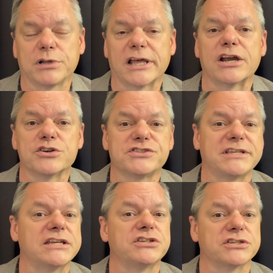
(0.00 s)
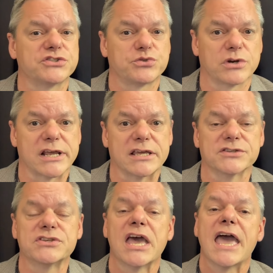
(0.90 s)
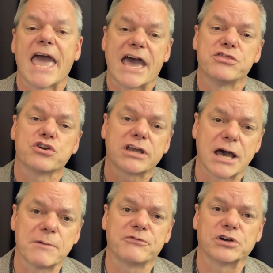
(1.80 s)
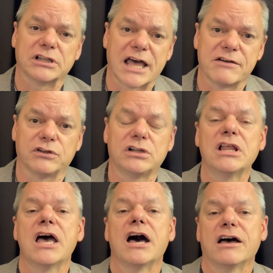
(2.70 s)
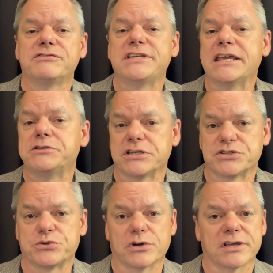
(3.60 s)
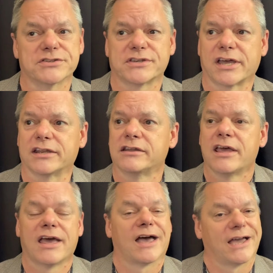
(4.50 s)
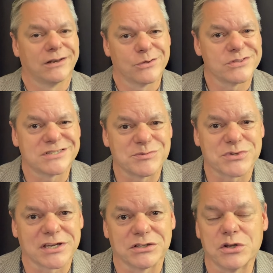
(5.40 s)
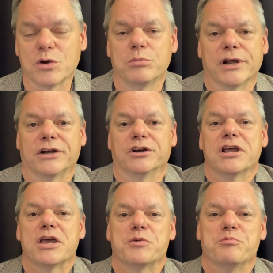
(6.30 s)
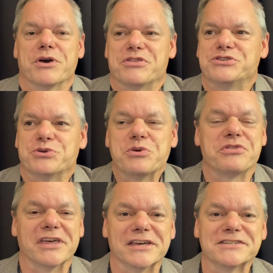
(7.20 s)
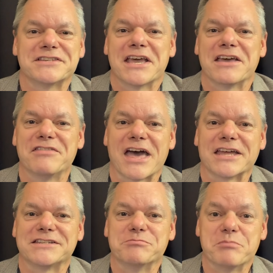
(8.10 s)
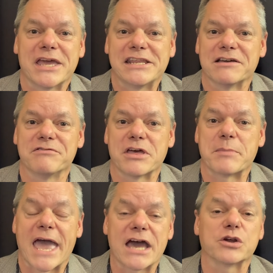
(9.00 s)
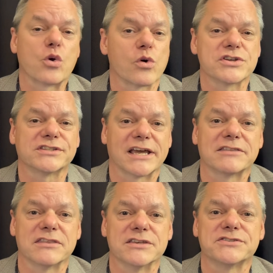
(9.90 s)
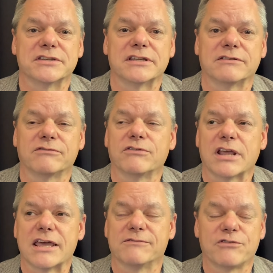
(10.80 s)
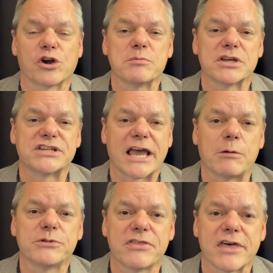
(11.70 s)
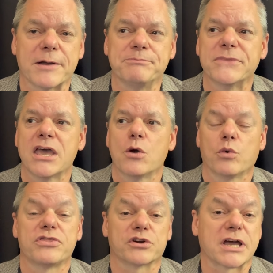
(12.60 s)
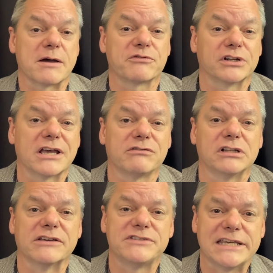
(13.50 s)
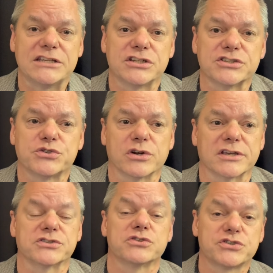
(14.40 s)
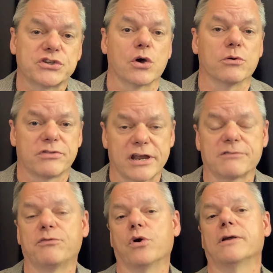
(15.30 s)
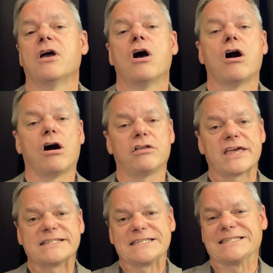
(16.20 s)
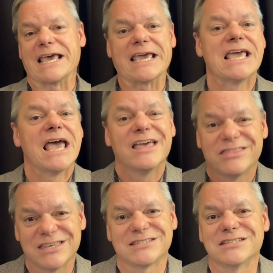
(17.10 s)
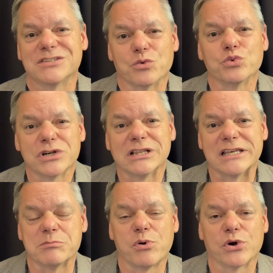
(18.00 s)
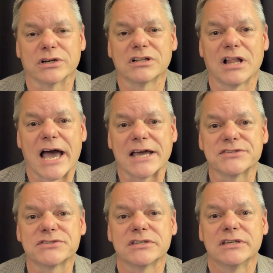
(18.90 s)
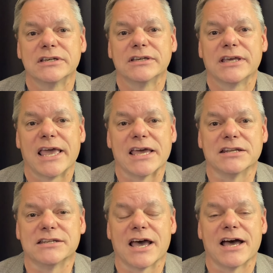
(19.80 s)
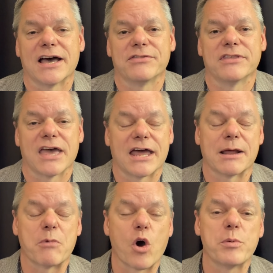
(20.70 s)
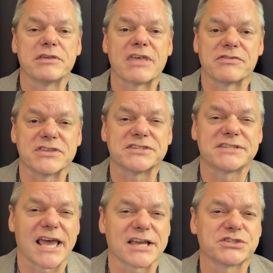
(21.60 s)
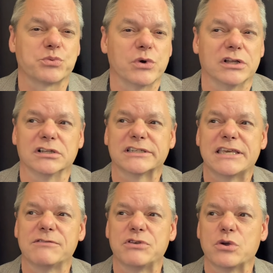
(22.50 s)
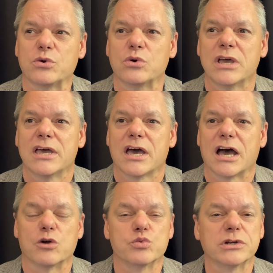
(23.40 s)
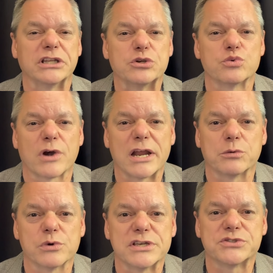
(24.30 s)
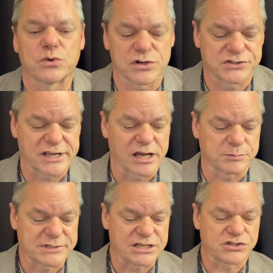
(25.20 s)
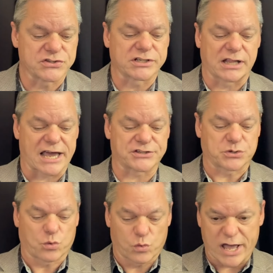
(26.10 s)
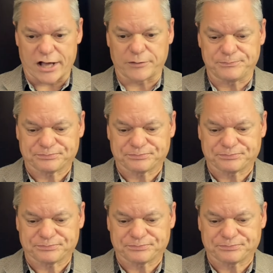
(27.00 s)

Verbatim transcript: players teaching strings and their comfort level of teaching strings. And I know this seems like a no-brainer, but the truth is that many of them had a course like this, and it very much helped them with their comfort level of teaching strings. So, therefore, all that to say, this is a really important class. And I'm hoping that this text will give you a really great resource to help teach this class well.